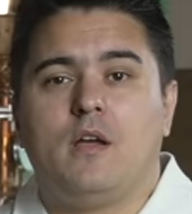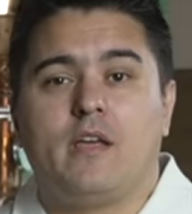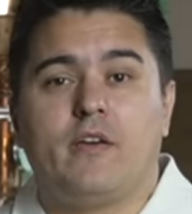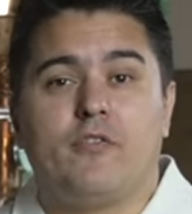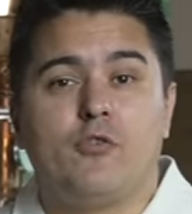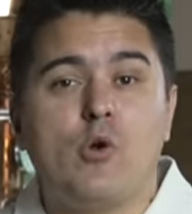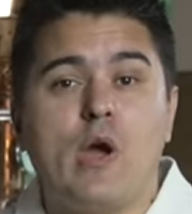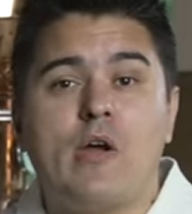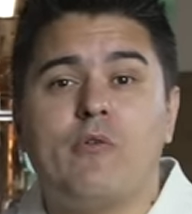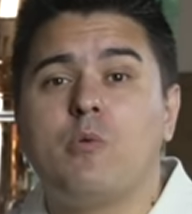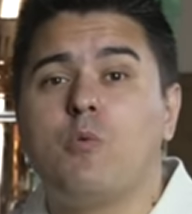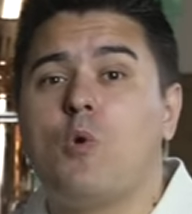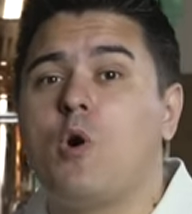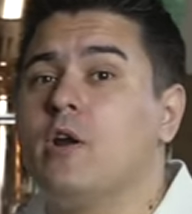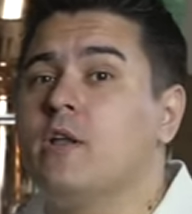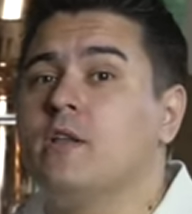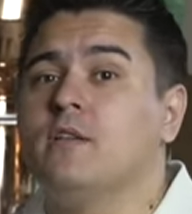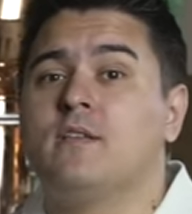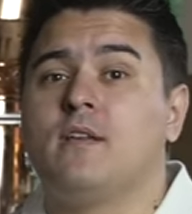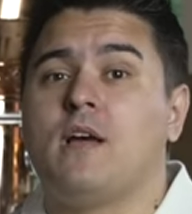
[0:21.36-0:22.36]
Have you ever
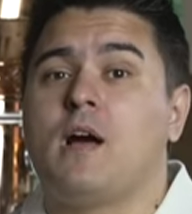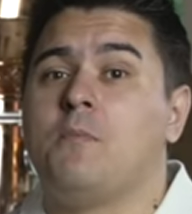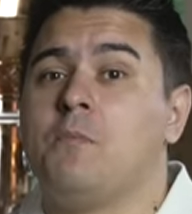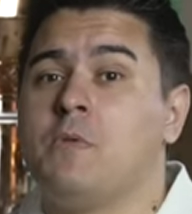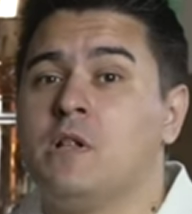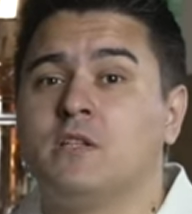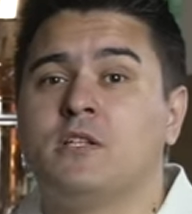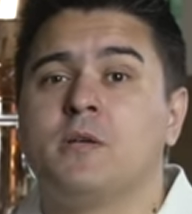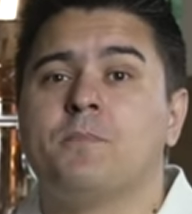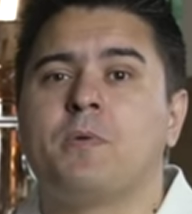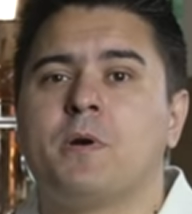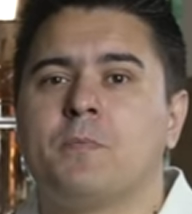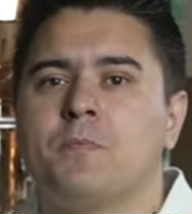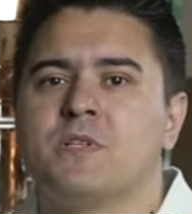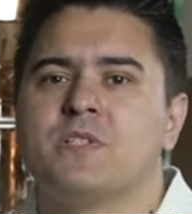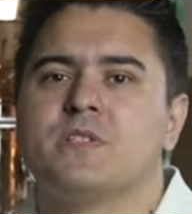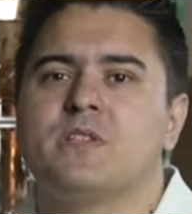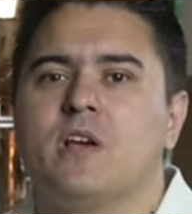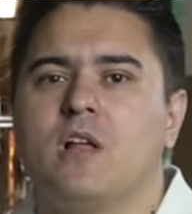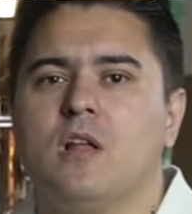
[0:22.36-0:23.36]
wanted a
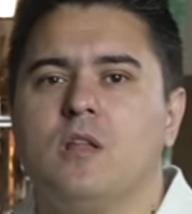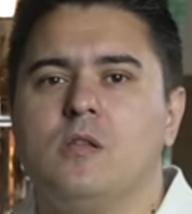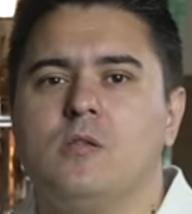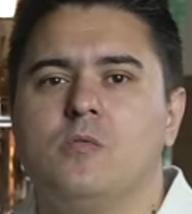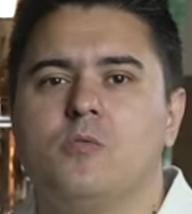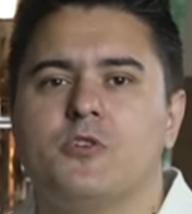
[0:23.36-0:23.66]
multi-purpose still